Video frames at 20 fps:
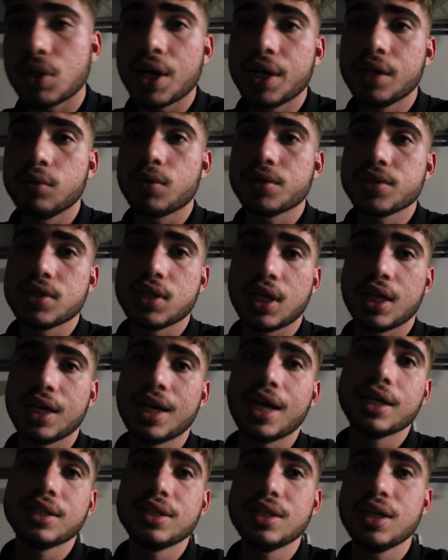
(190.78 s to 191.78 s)
line wasn't
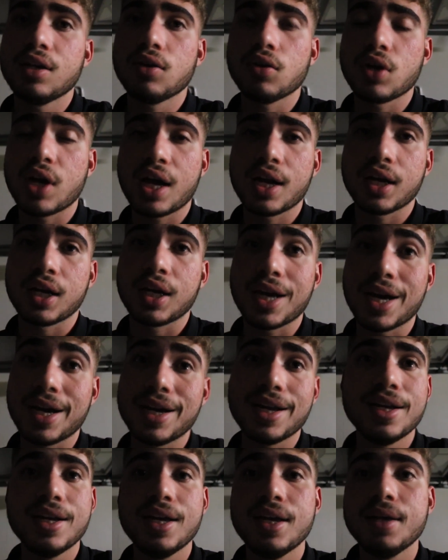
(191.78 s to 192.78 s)
connected, or it had a
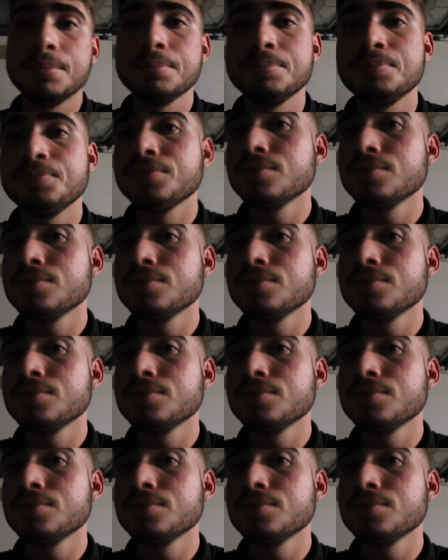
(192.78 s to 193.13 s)
cut in it,